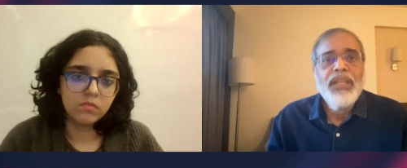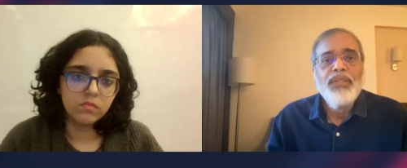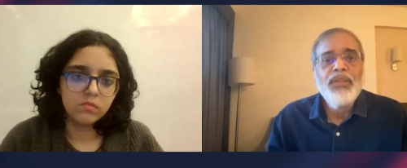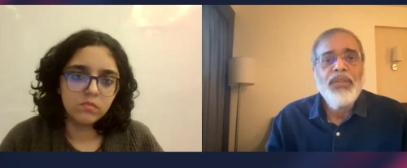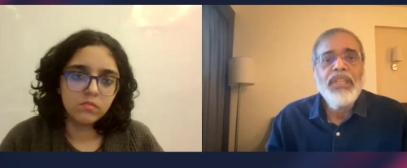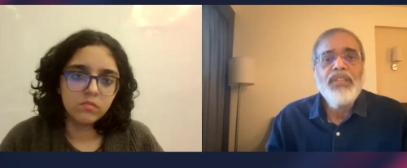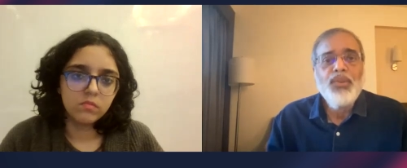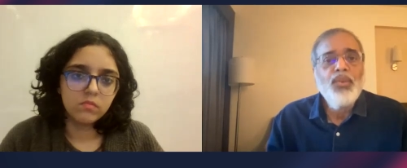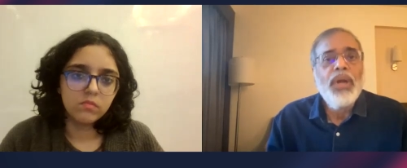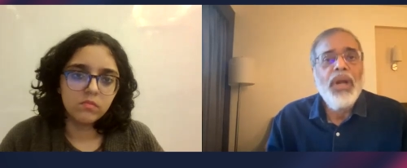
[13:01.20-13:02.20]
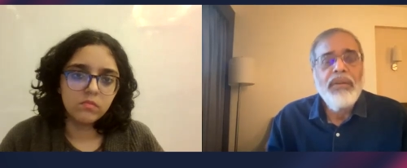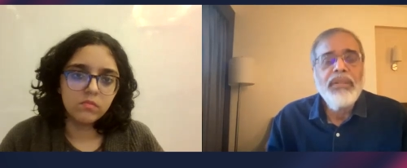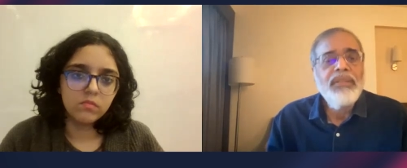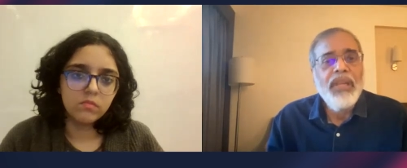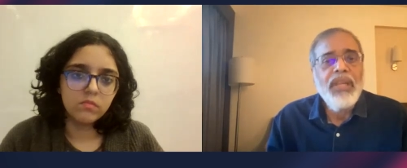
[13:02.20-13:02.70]
Speaker 1: So these two
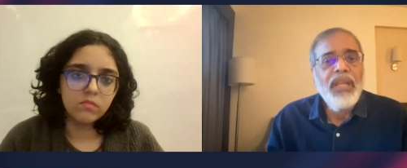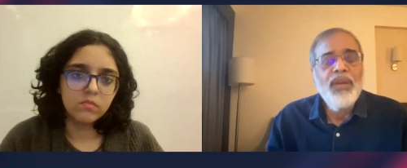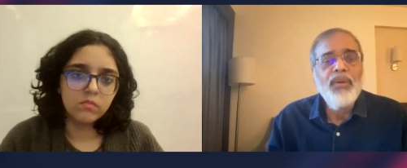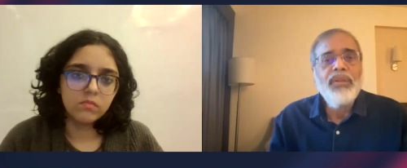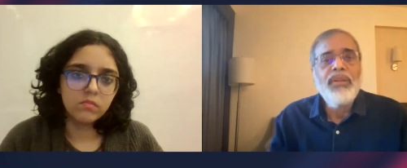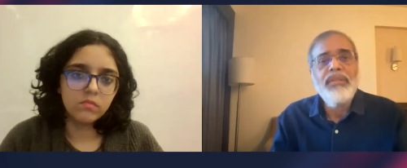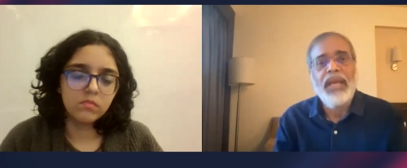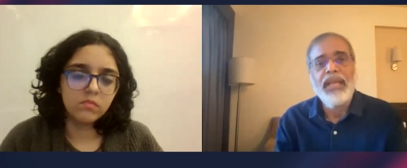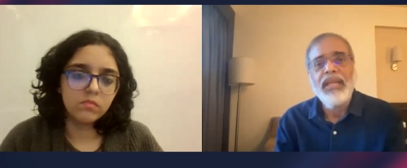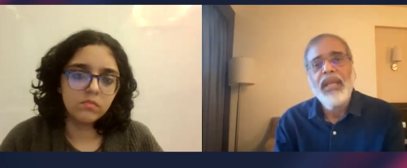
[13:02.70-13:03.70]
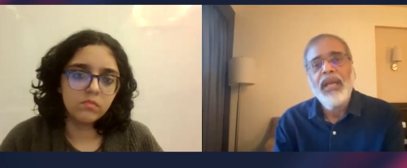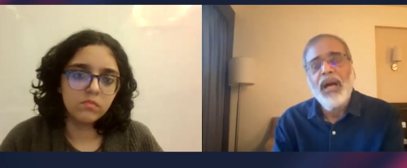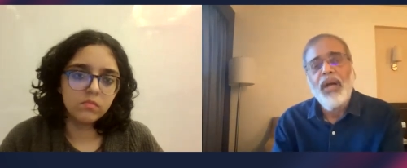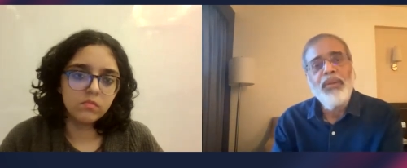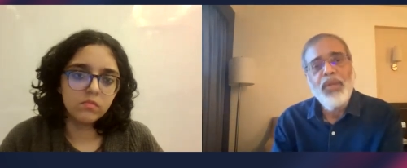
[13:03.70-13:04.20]
countries are really going to decide
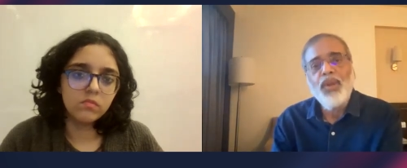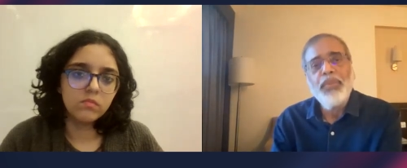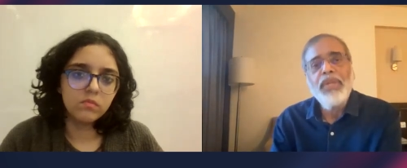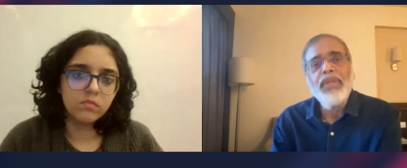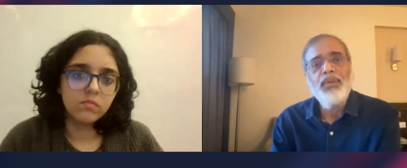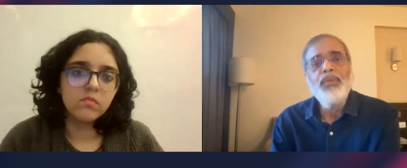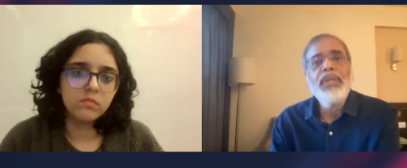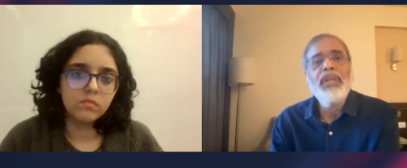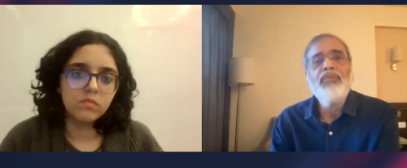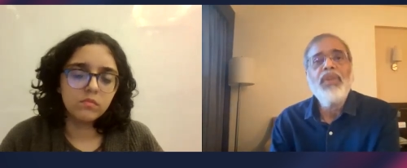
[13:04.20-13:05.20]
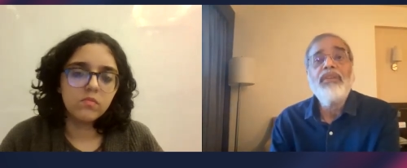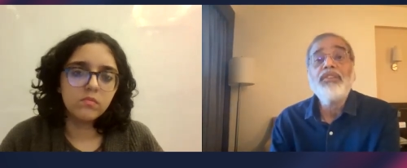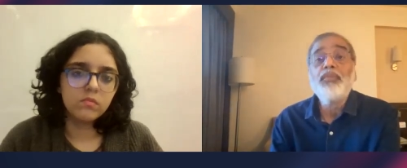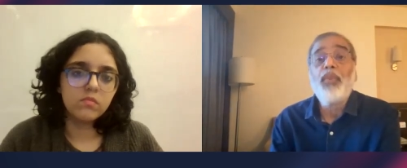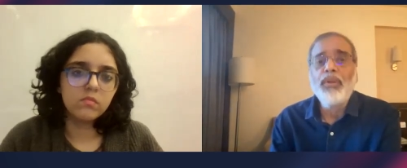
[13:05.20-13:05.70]
how the European Union will
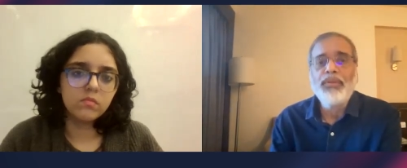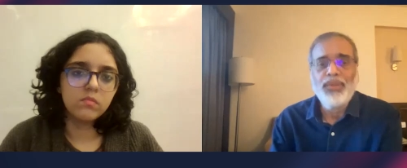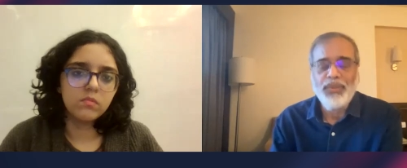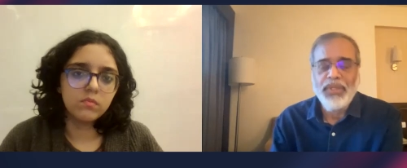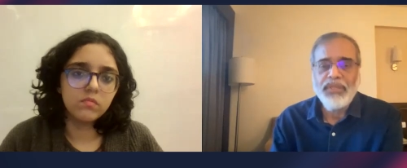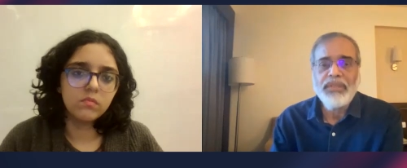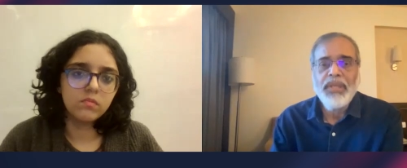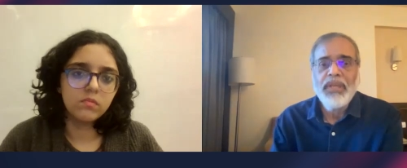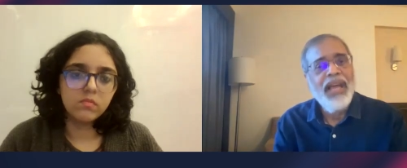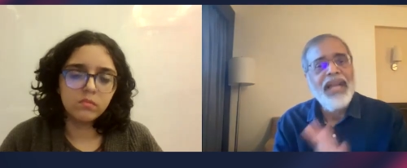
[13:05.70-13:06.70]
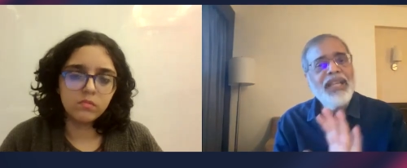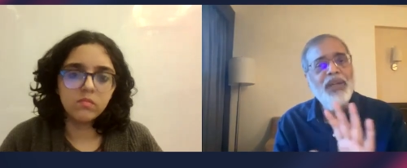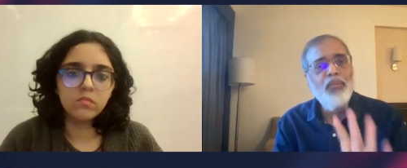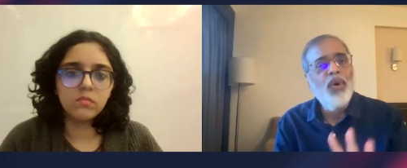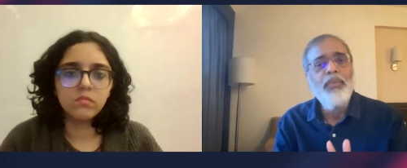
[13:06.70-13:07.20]
respond to this. At the
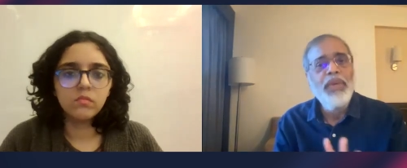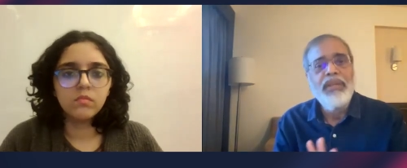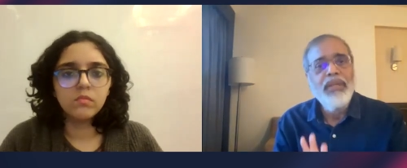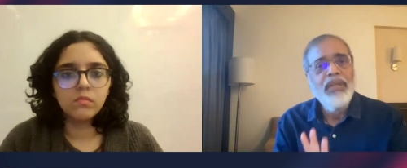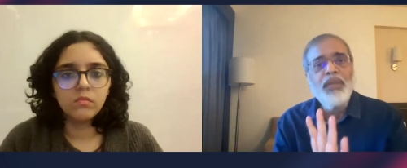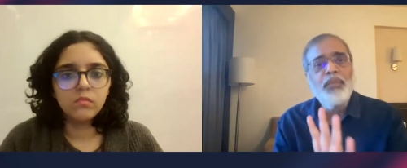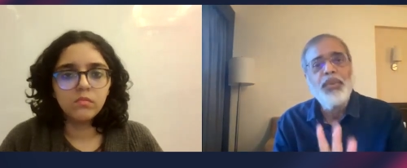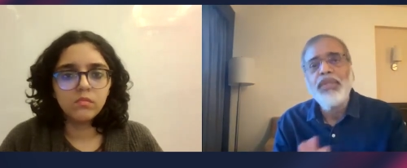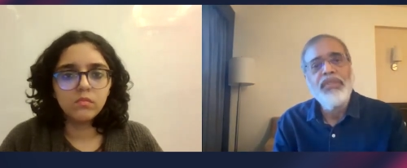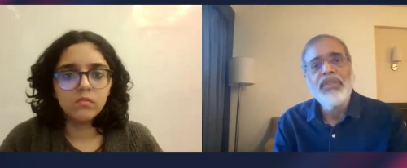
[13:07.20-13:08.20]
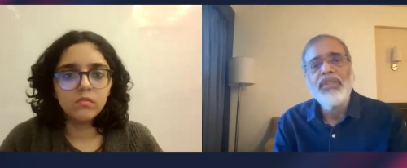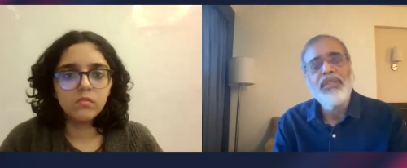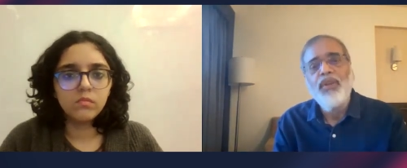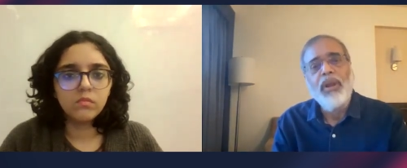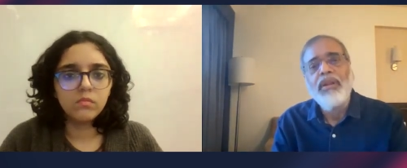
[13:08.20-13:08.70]
moment, the position is
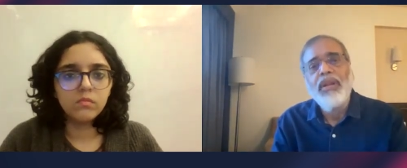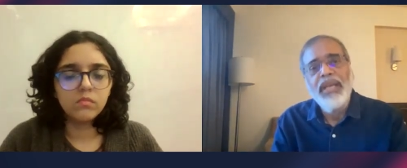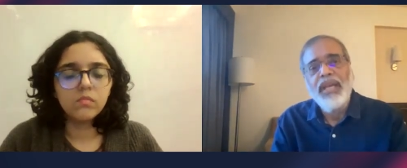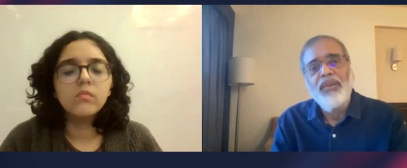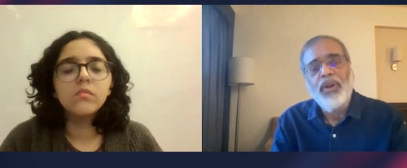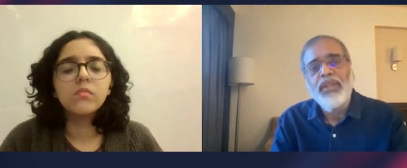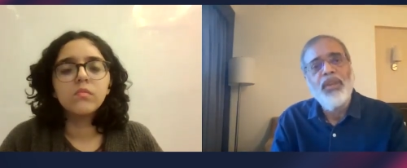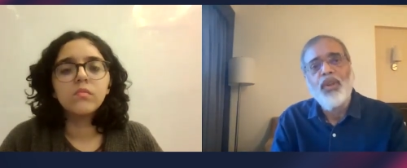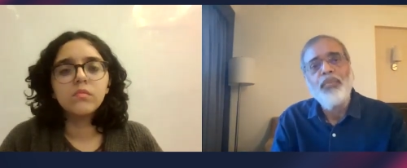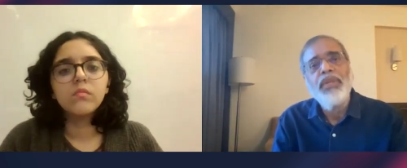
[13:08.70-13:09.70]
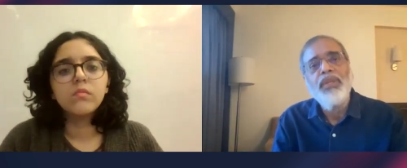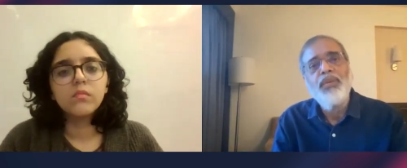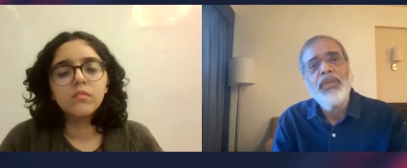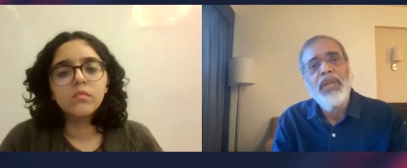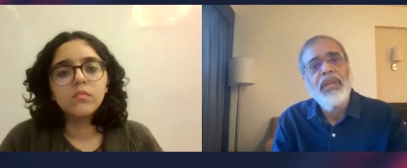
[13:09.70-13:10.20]
not clear what the European
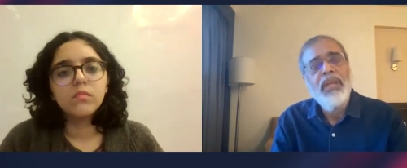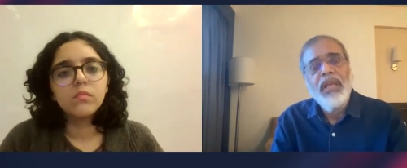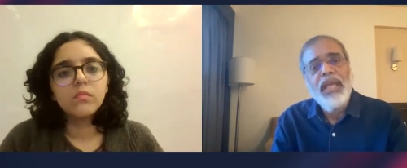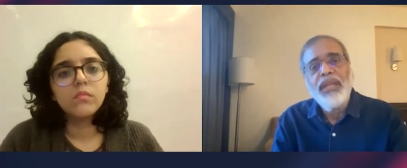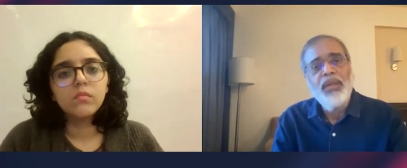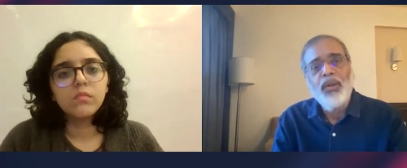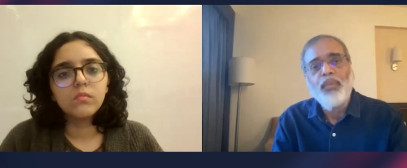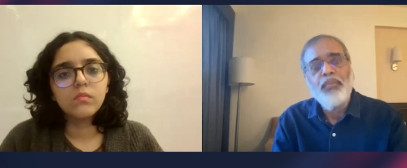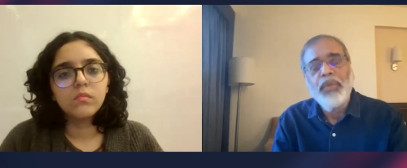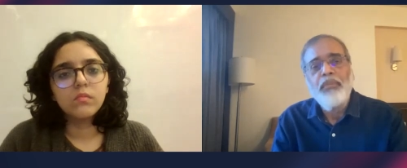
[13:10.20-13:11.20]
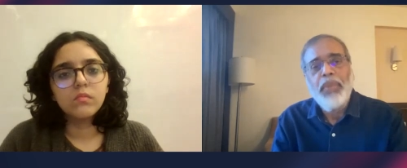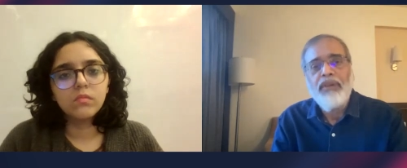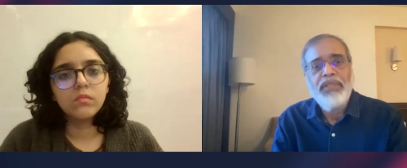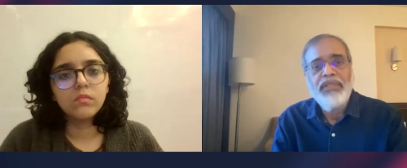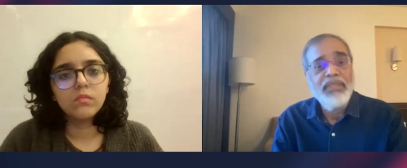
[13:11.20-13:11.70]
Union and the European
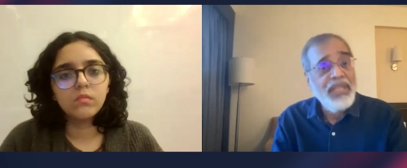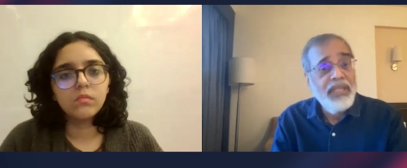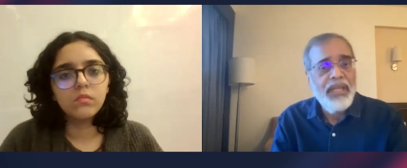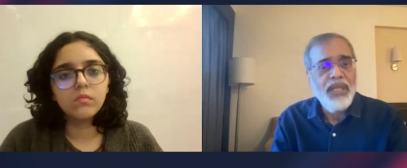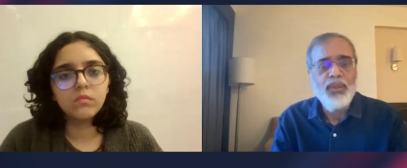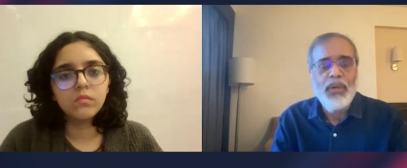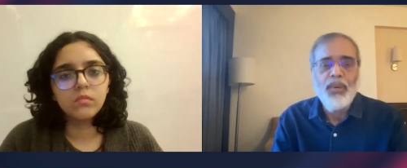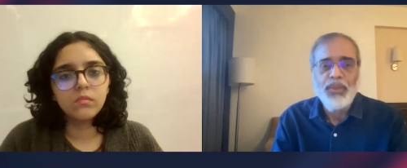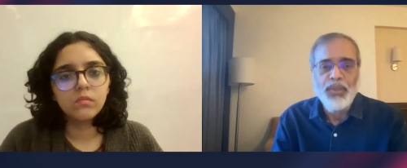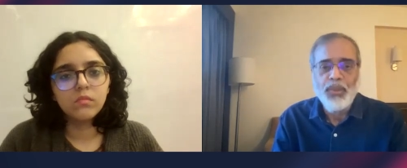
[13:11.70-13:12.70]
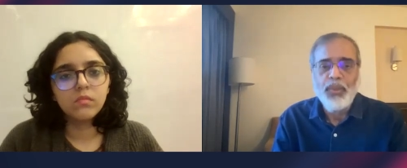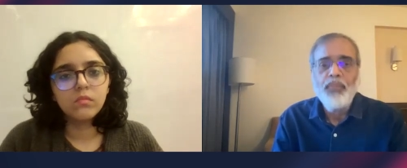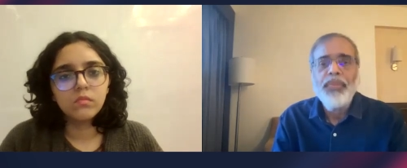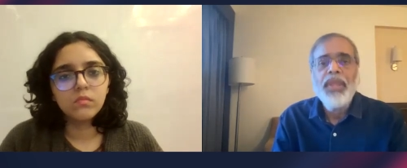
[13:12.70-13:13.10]
powers in NATO are going to do.